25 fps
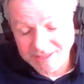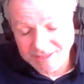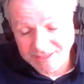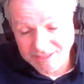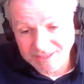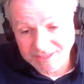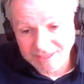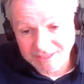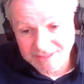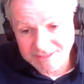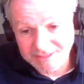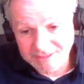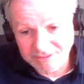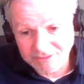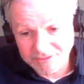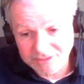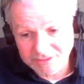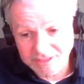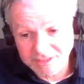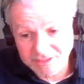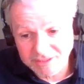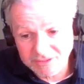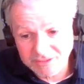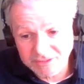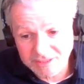I think that's
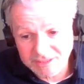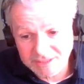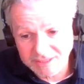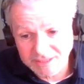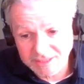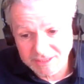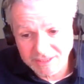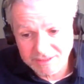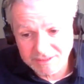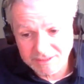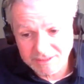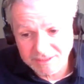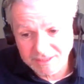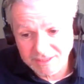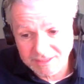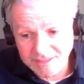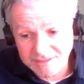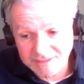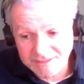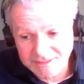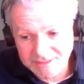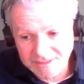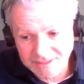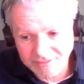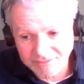also interesting here in the
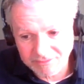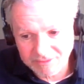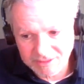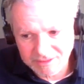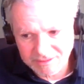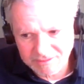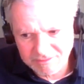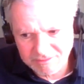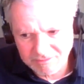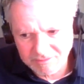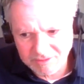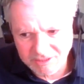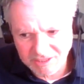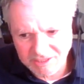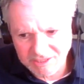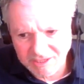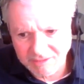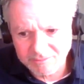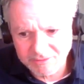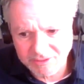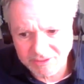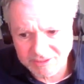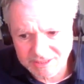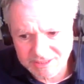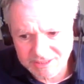Netherlands, that we
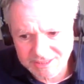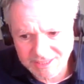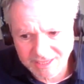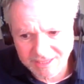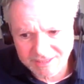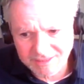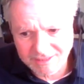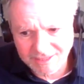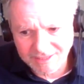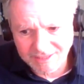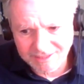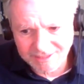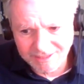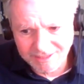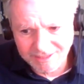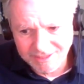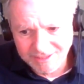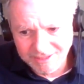come to understand that